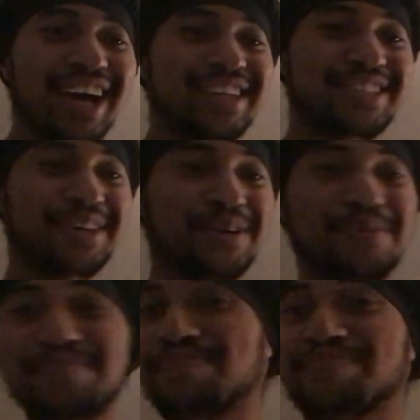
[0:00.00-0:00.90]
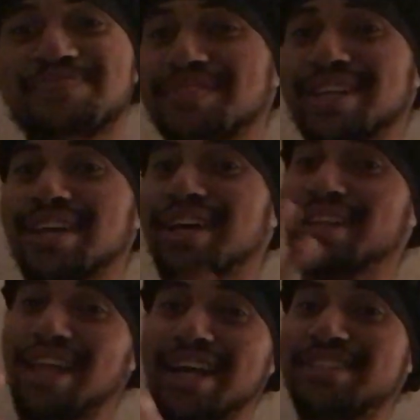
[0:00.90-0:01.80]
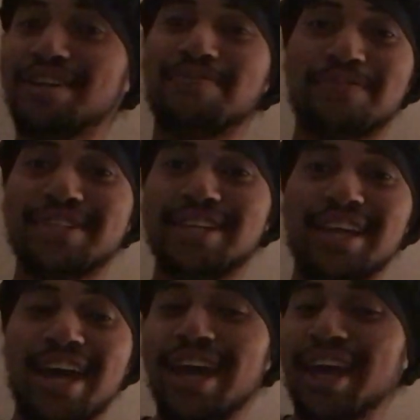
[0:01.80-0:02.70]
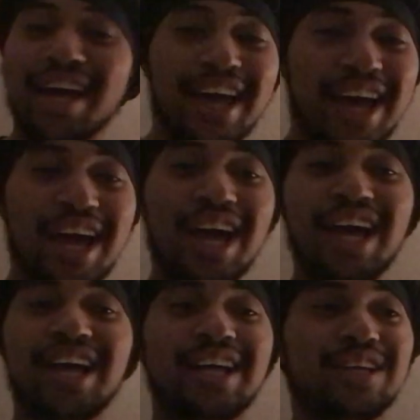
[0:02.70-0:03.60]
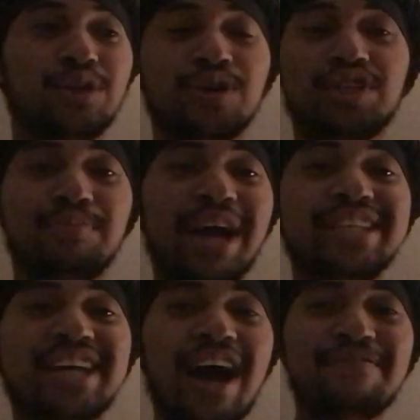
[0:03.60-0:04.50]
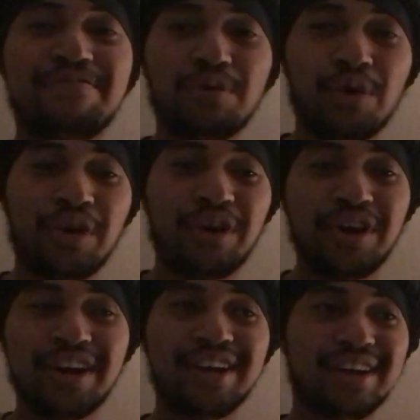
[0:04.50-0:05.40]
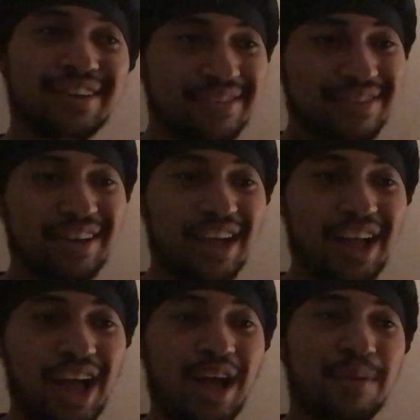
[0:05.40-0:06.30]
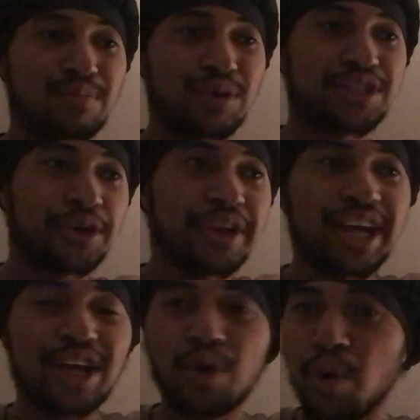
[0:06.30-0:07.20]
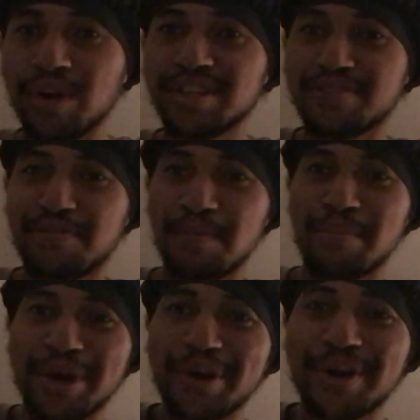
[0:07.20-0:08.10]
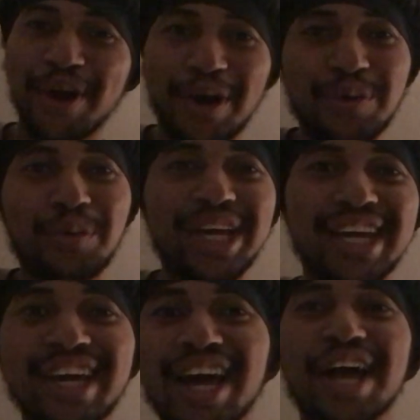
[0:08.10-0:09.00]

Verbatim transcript: So that's it for today. Those are my top four um, returning course from Mario Kart Wii.